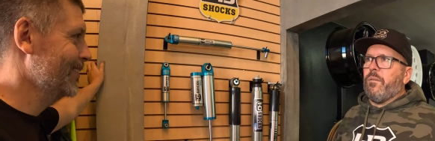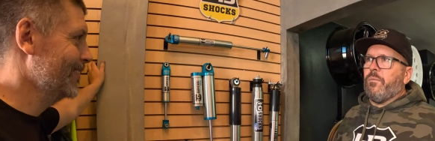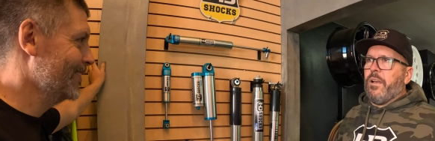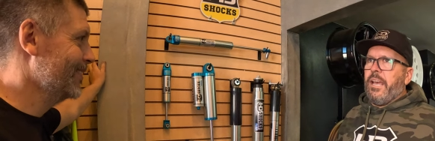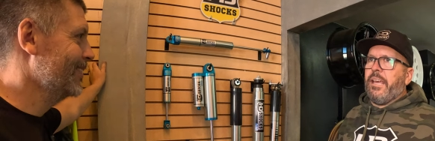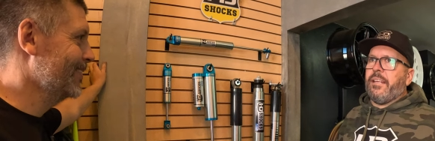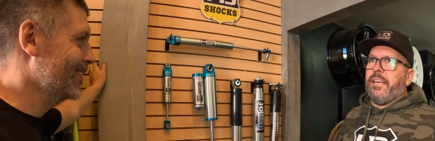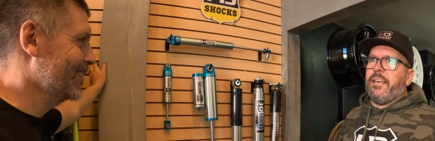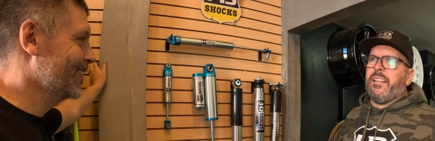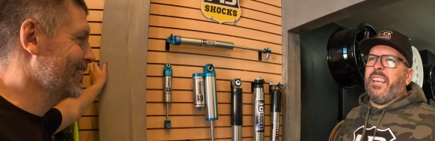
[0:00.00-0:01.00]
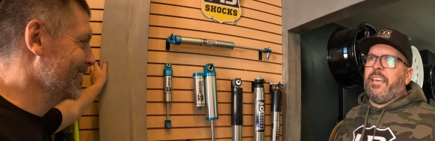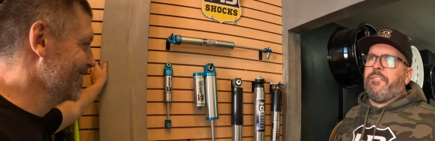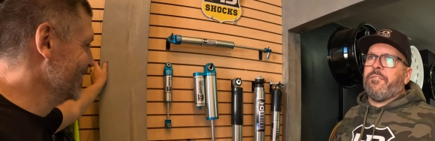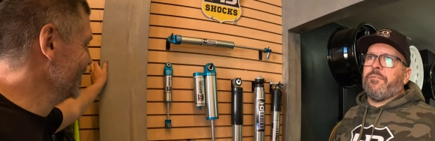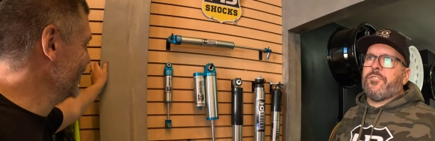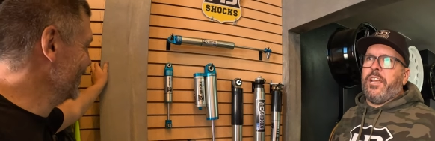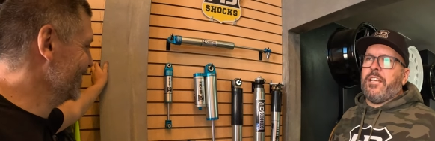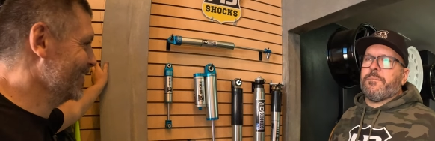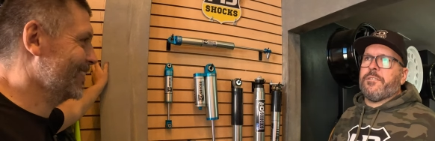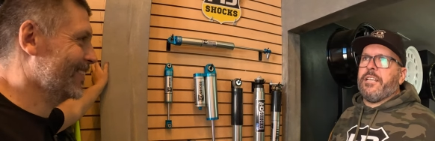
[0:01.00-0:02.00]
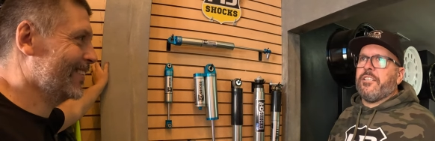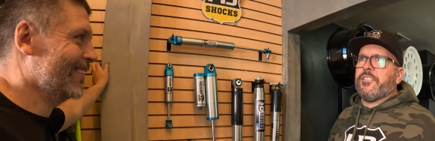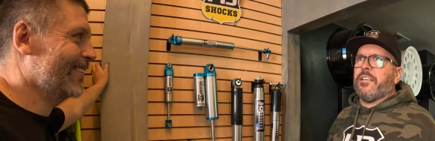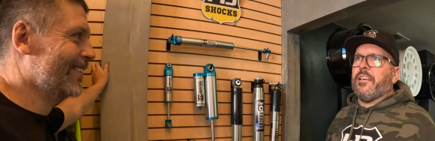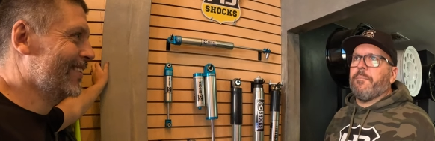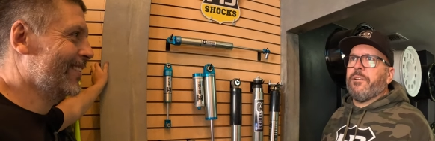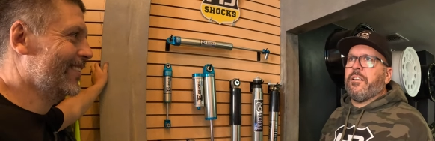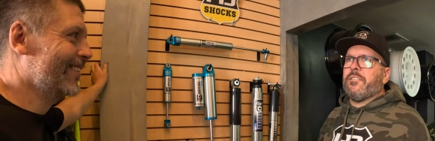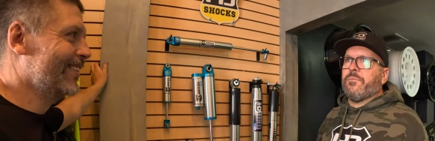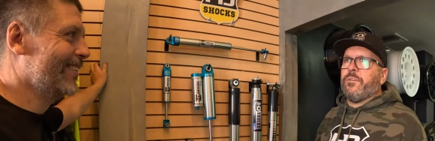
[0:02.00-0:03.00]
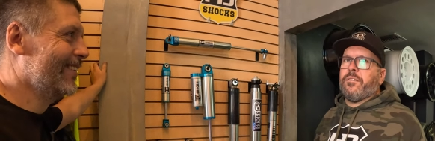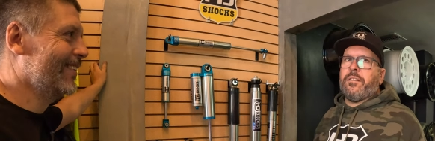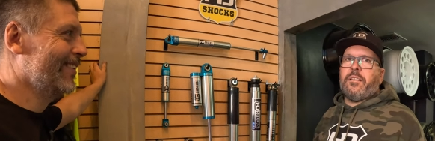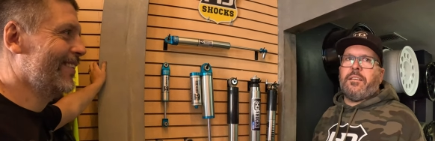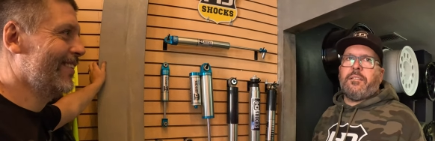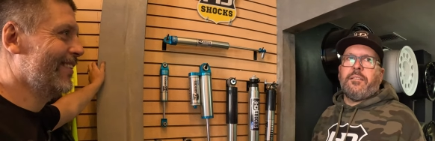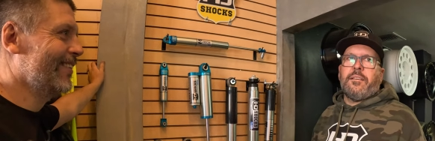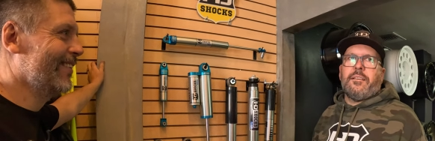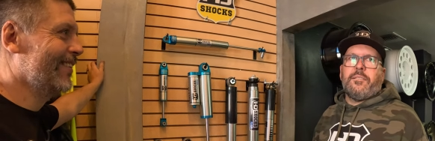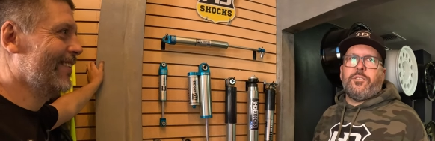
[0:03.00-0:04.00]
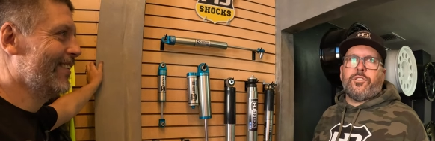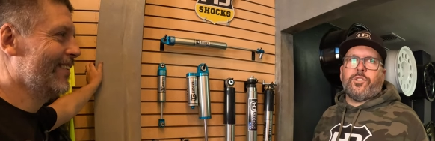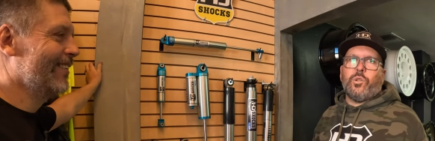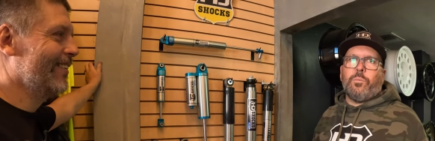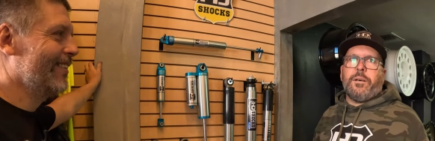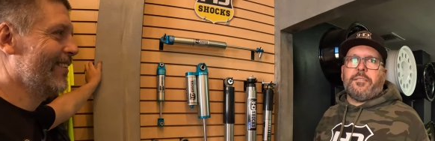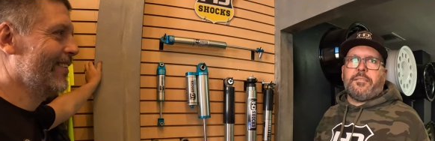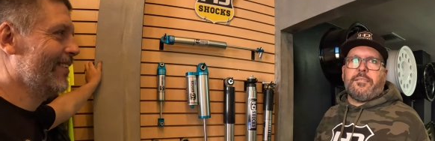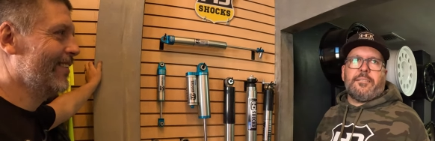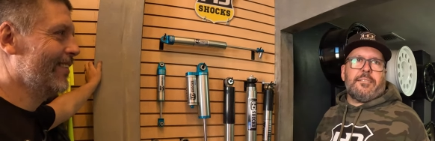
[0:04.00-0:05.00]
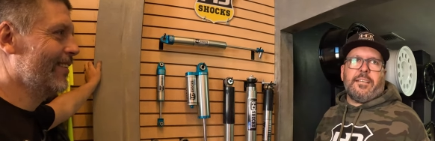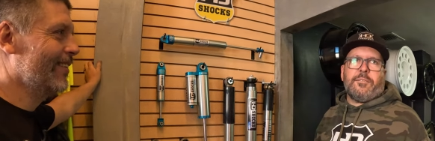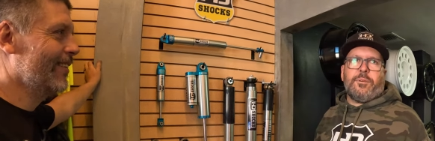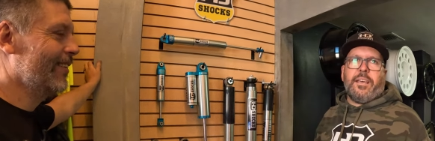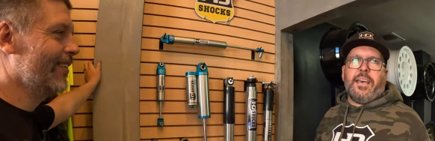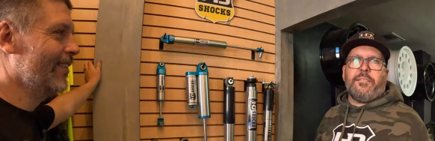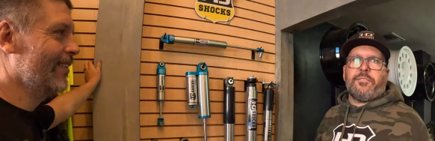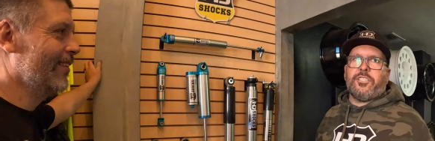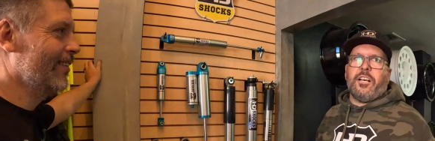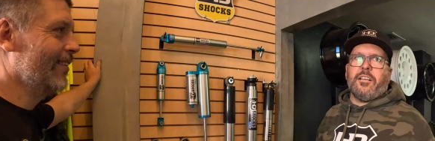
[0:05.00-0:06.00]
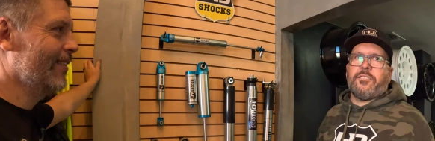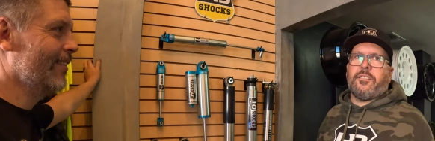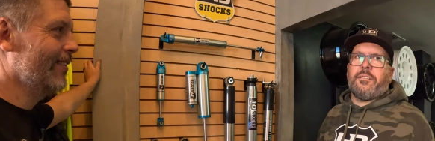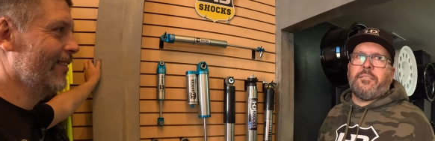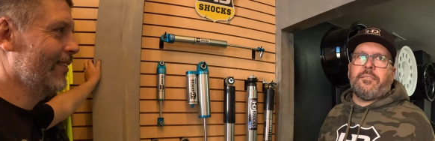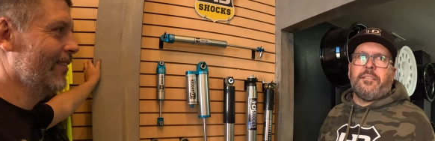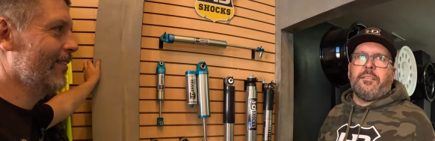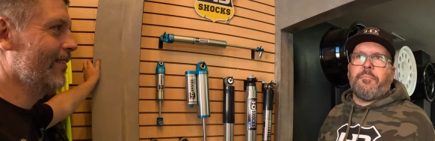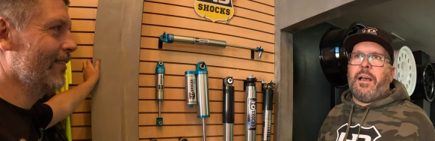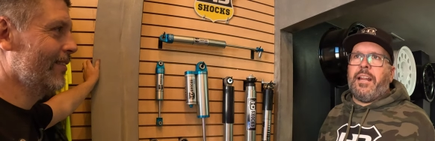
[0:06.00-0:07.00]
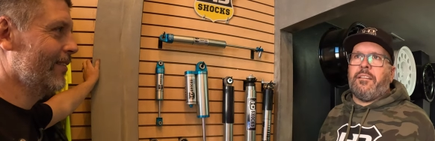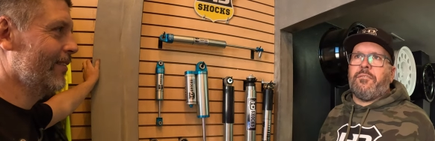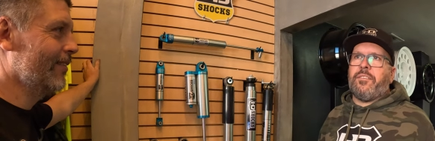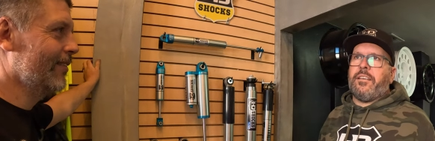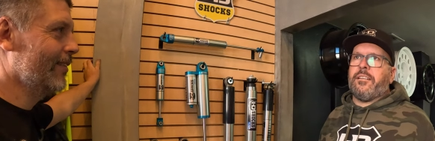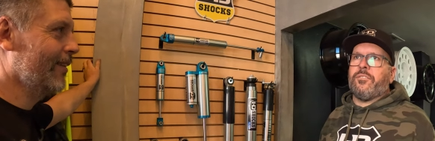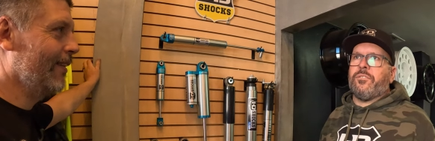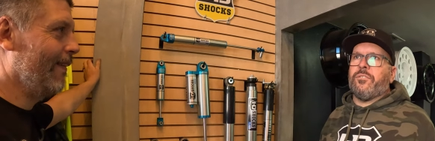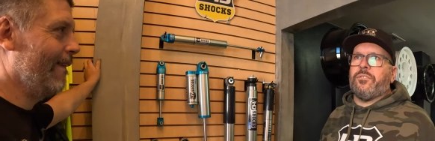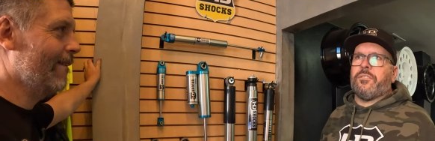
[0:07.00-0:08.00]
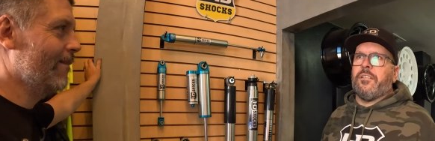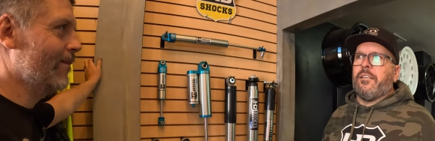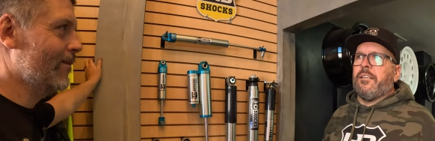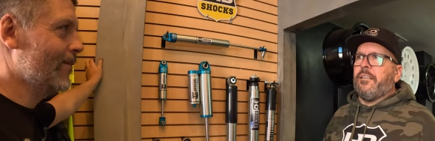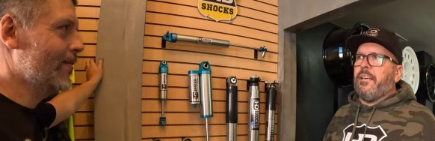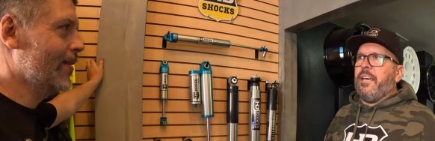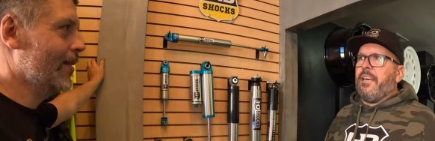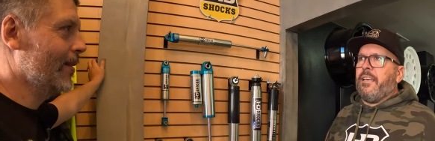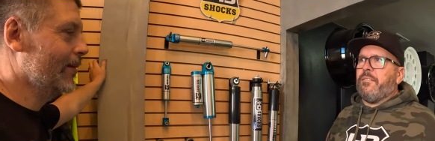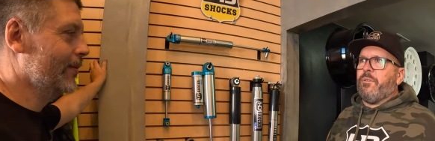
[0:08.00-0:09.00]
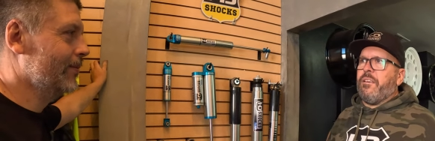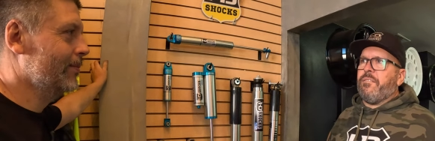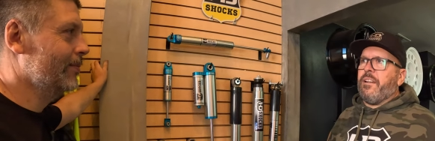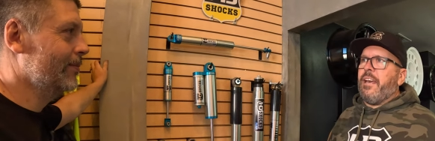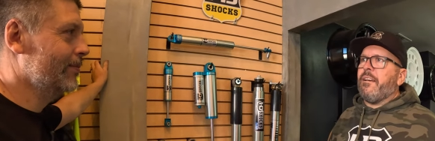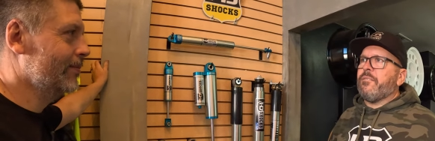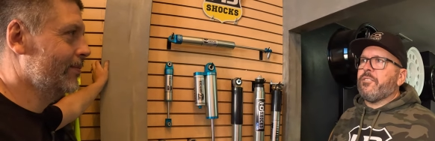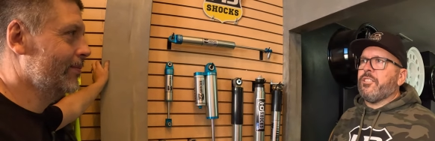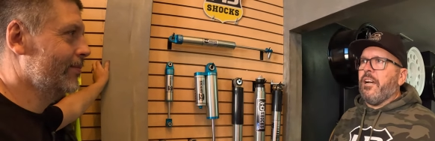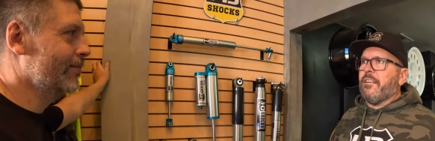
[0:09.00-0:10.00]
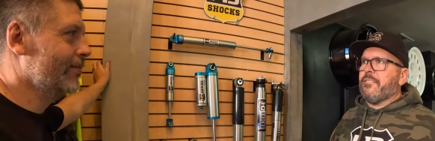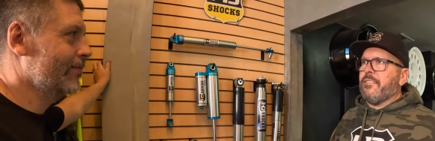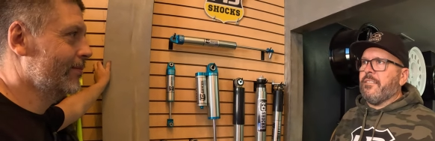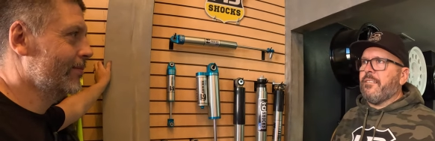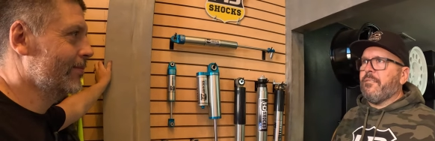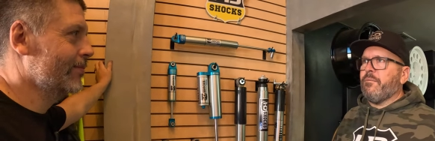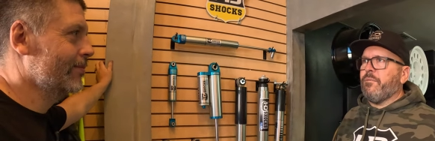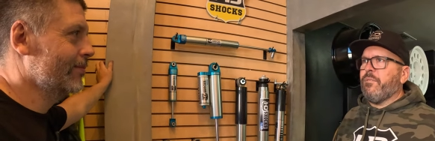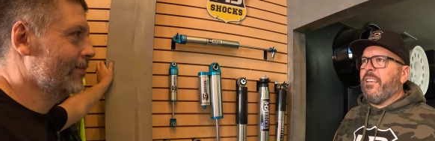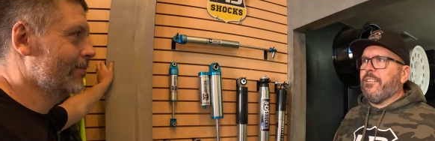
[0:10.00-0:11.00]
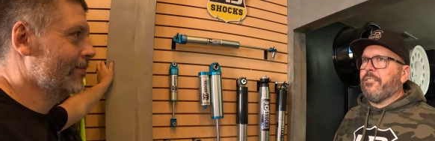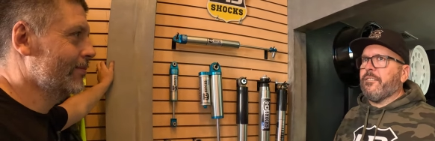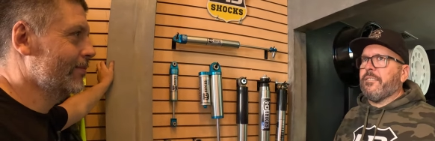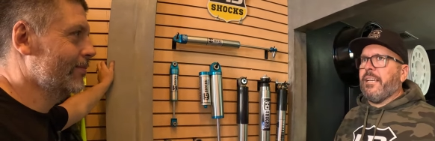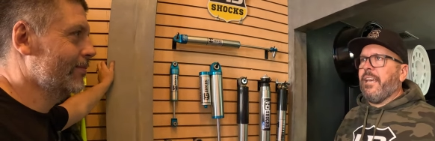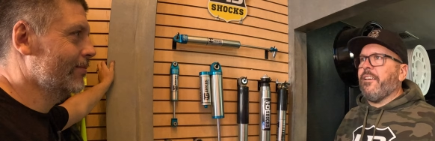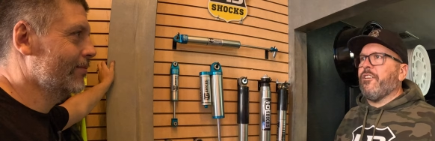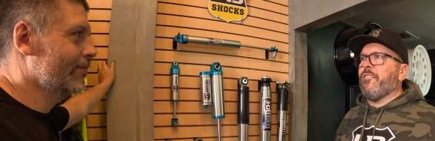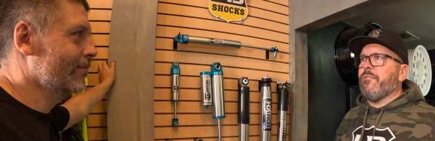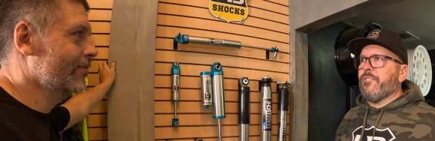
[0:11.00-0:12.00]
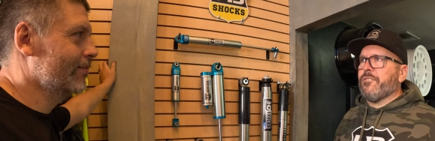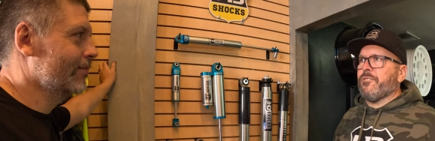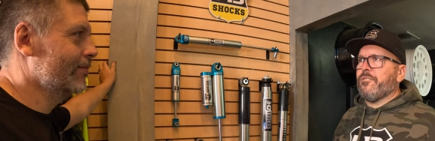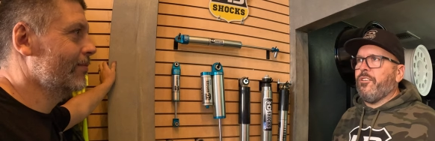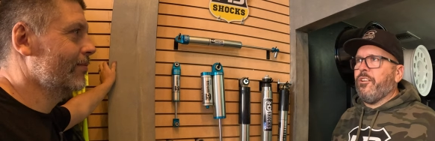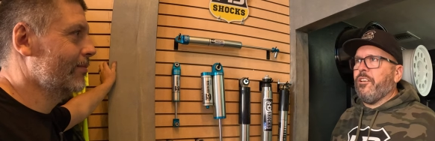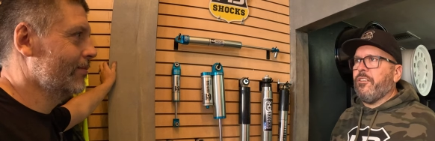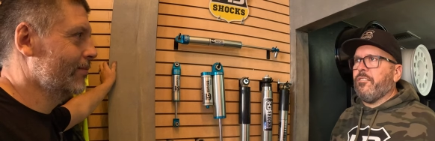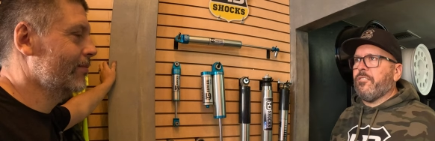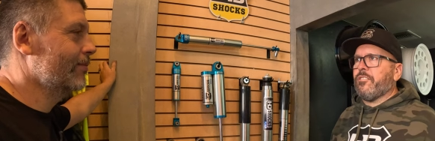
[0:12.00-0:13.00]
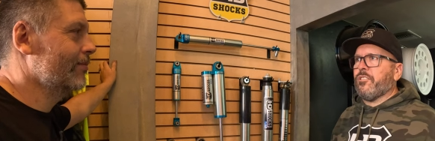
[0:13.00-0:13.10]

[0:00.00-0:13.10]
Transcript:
Speaker 1: right yeah like even transportation companies with the there's school buses, like we have shocks on mining vehicles, and we even have shocks on vehicles like at Universal Studios, the